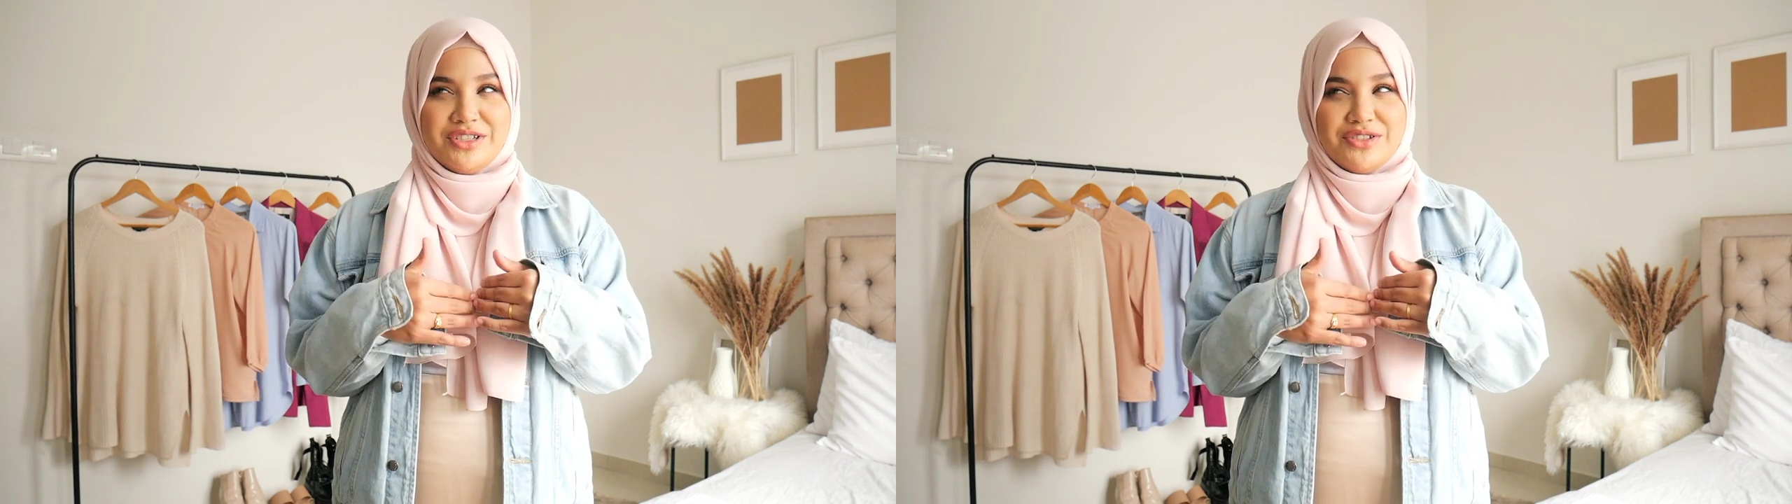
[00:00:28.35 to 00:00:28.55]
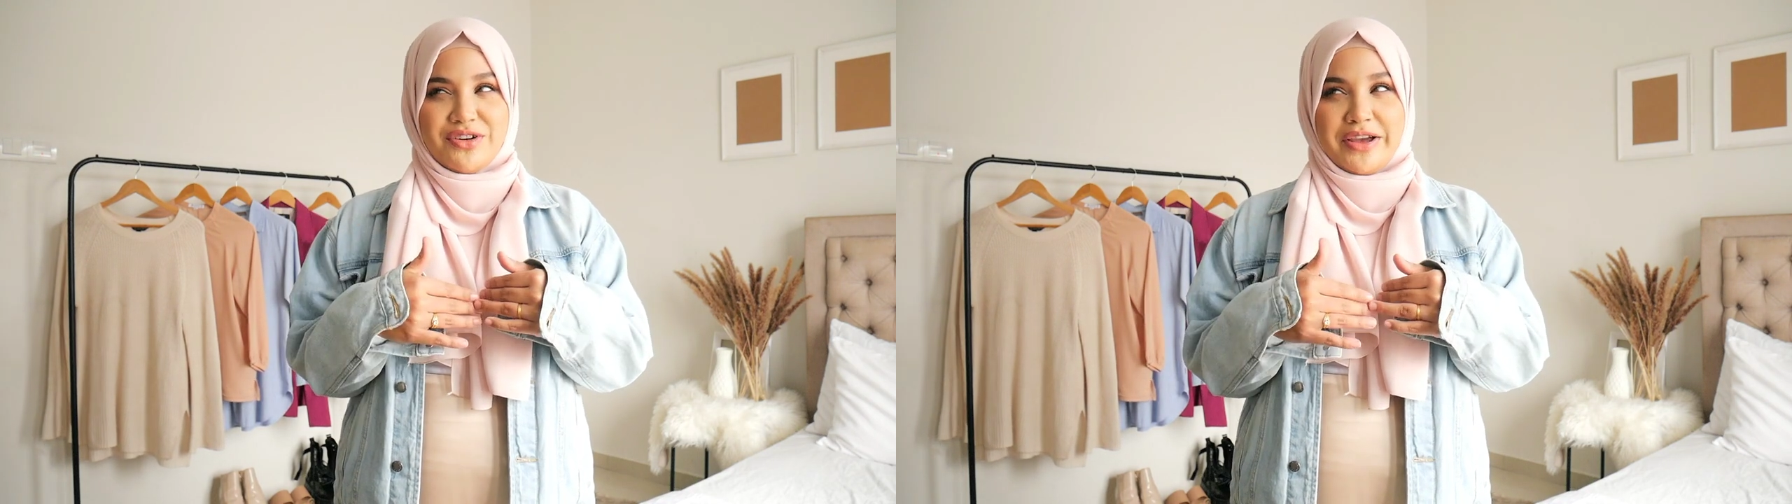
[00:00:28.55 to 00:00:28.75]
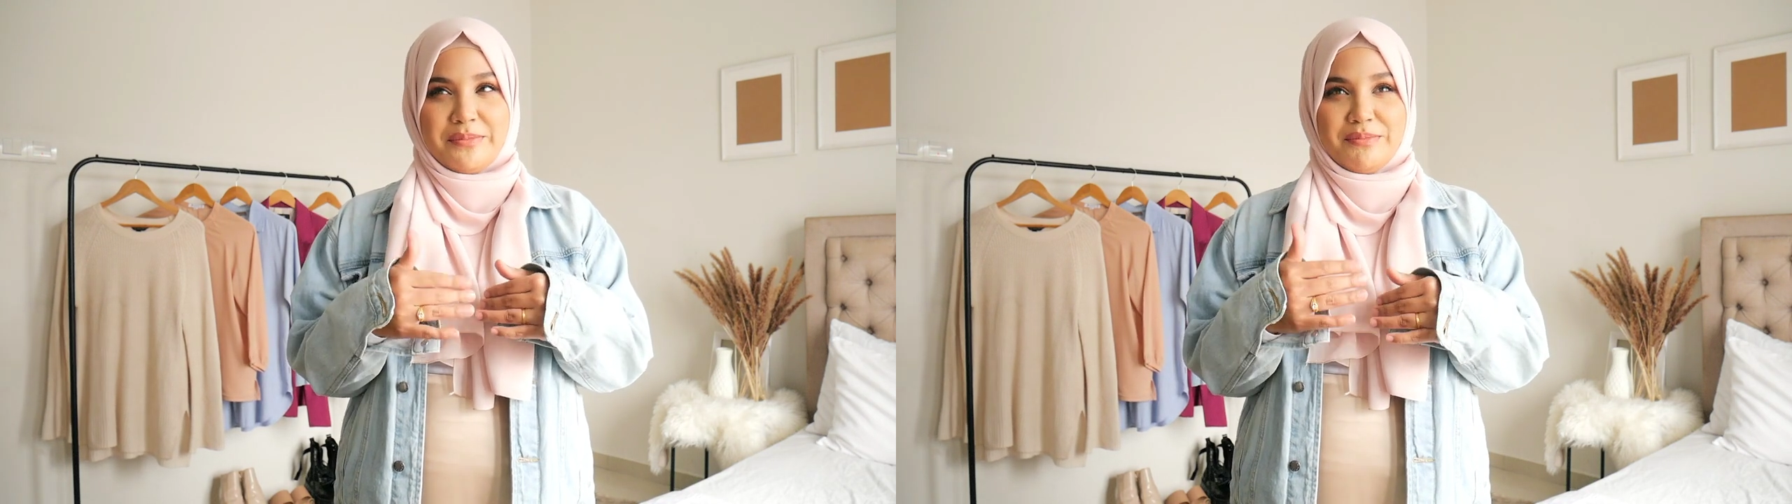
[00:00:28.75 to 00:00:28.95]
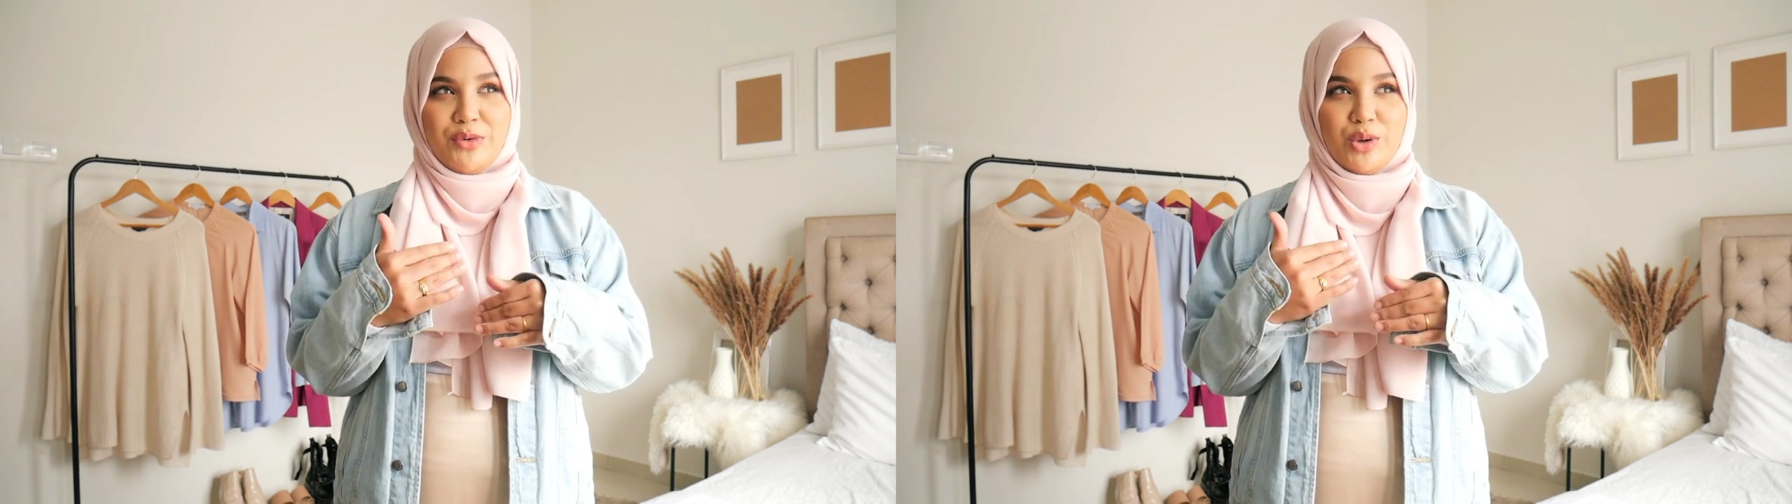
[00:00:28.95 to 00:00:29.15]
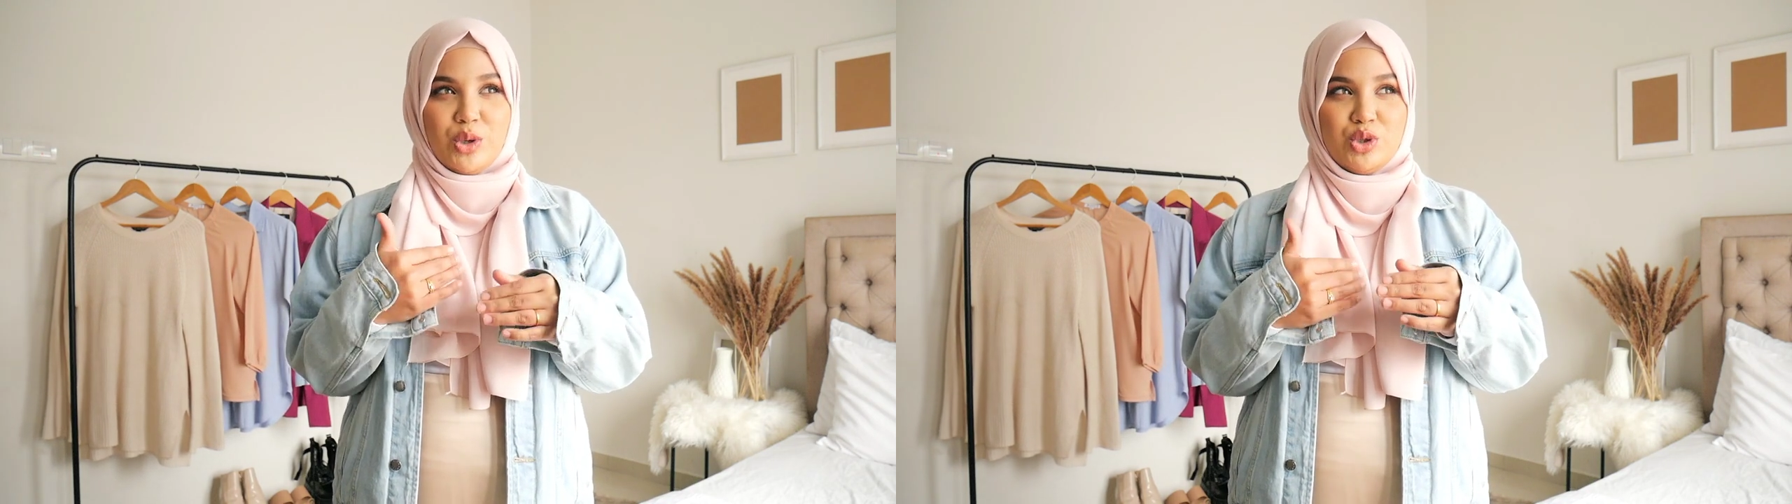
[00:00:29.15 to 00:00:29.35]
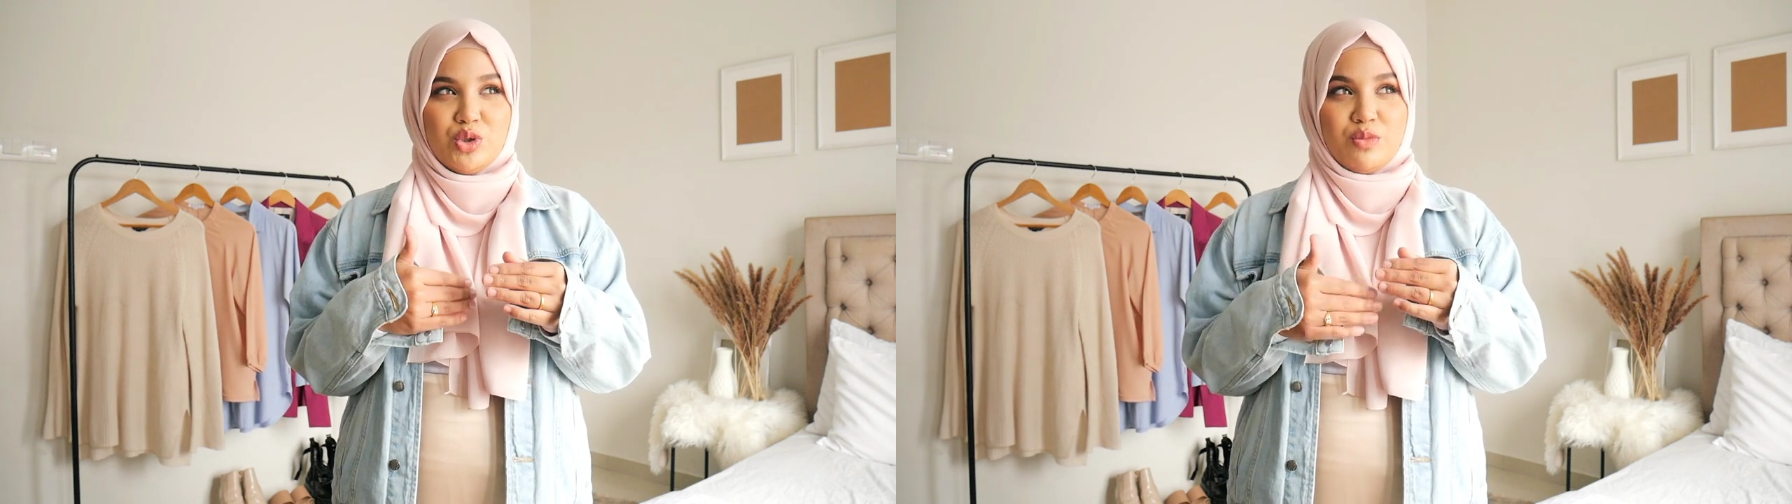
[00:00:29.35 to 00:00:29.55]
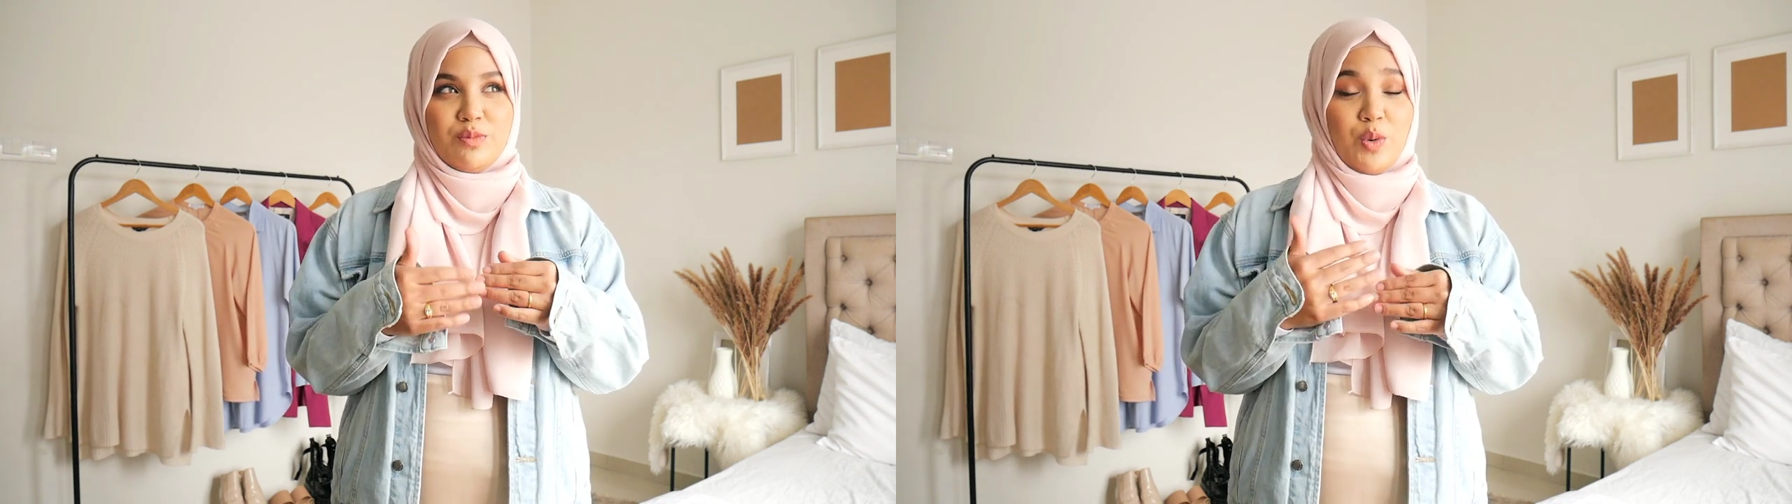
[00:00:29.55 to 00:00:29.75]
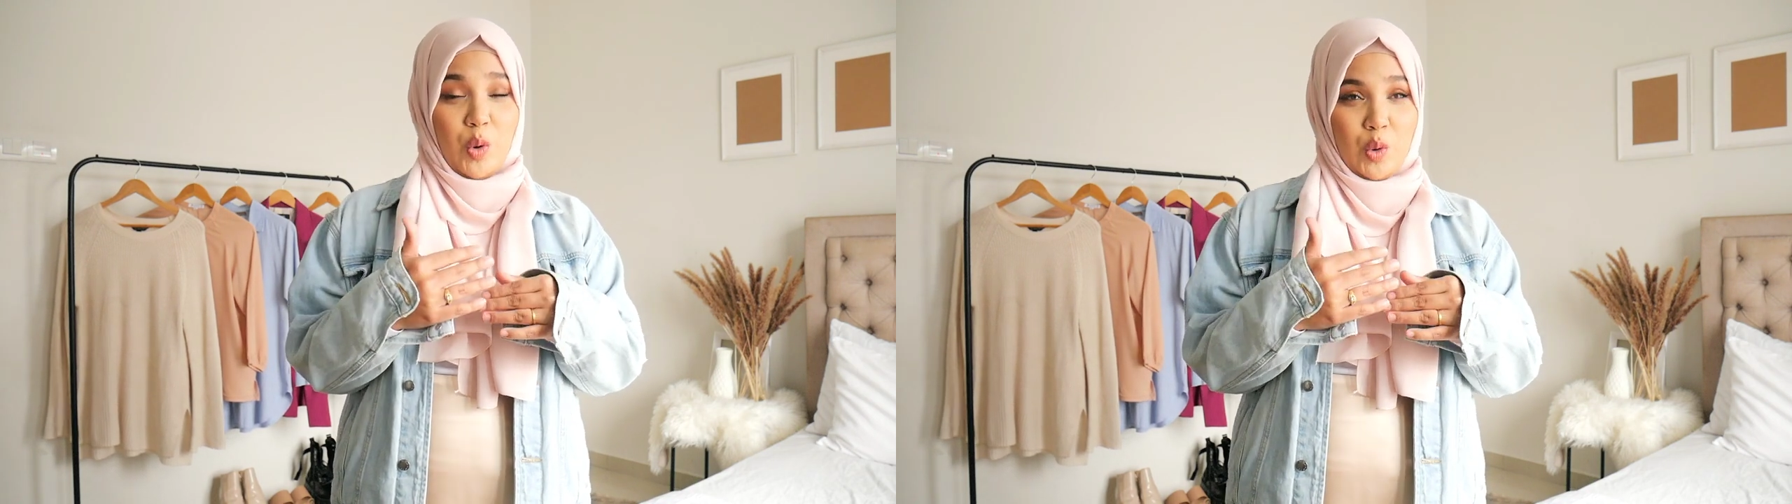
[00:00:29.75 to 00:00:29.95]
would describe more to
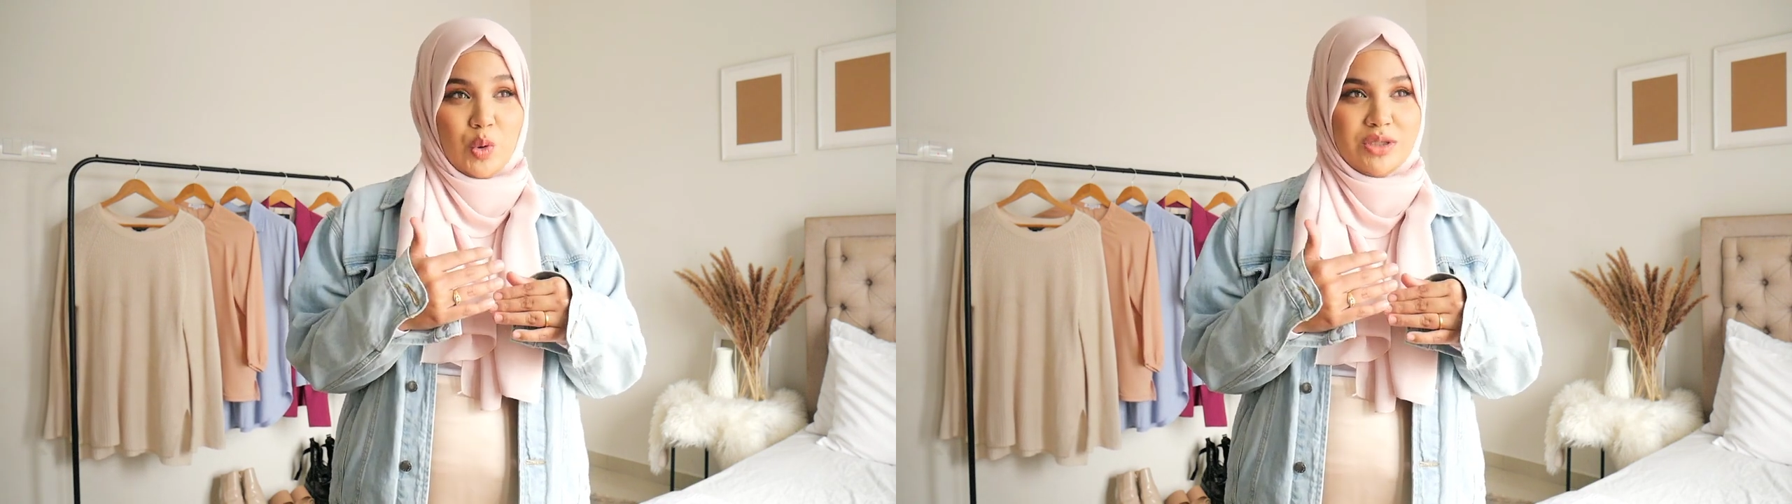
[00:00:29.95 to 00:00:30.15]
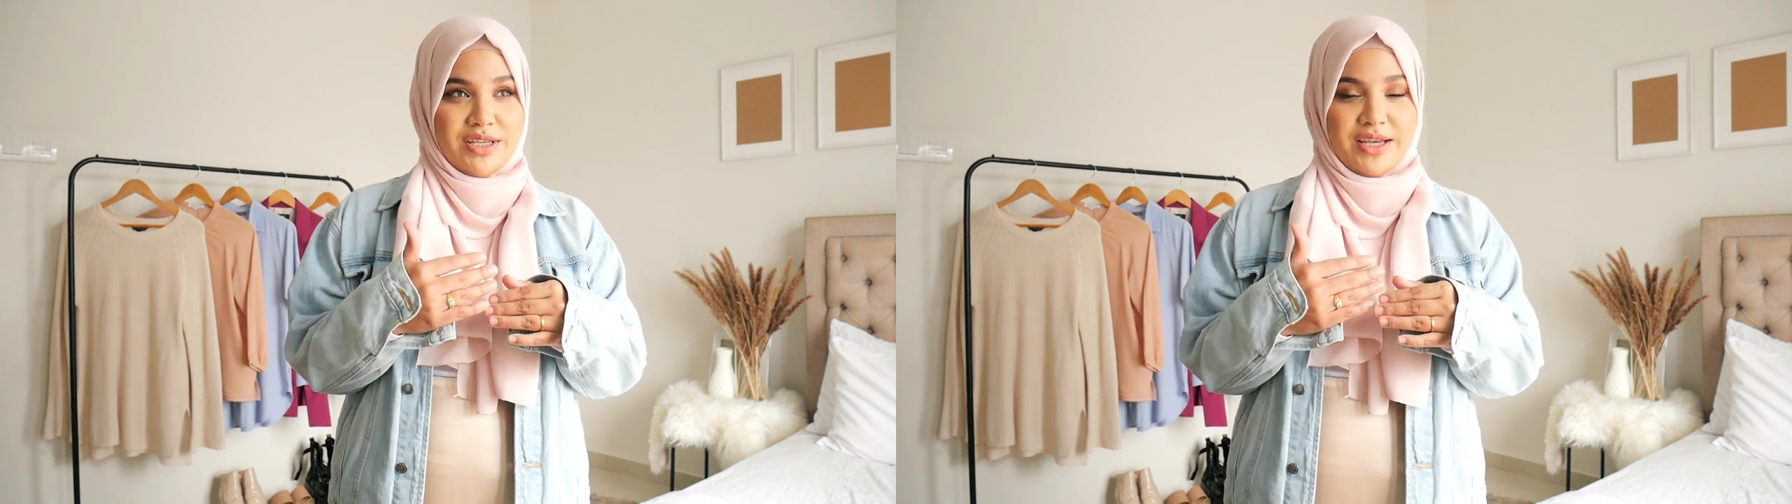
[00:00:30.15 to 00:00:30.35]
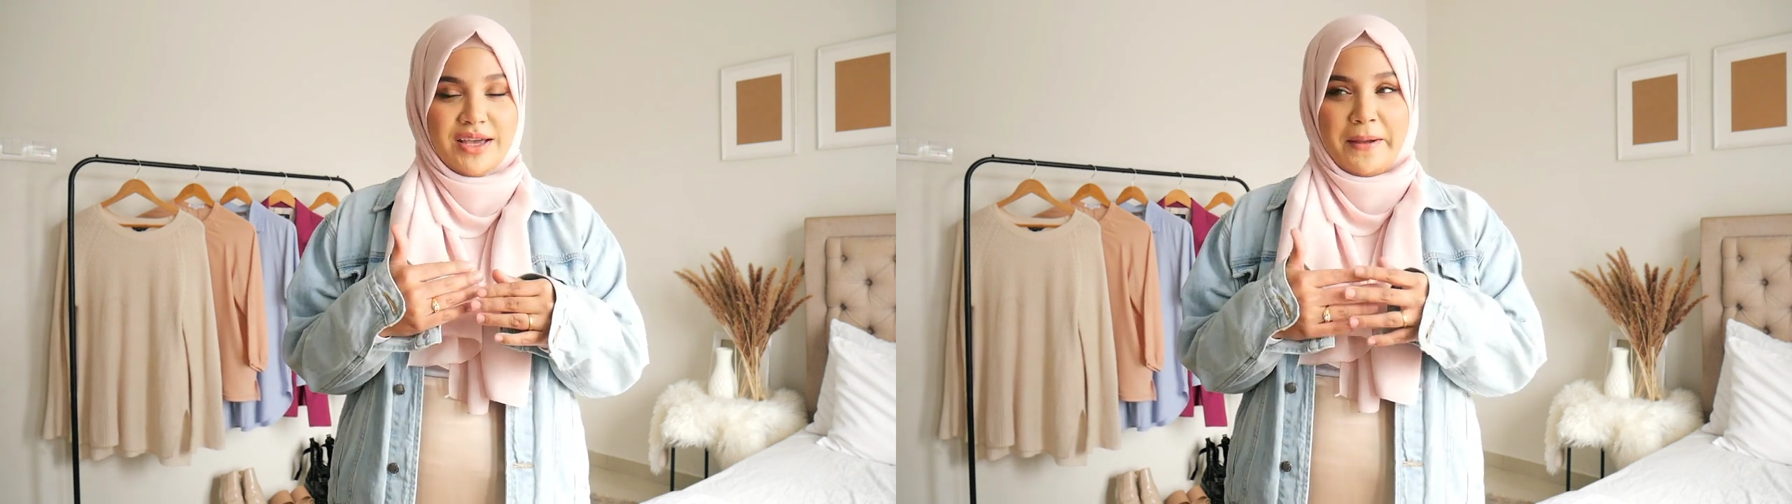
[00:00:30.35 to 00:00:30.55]
bold,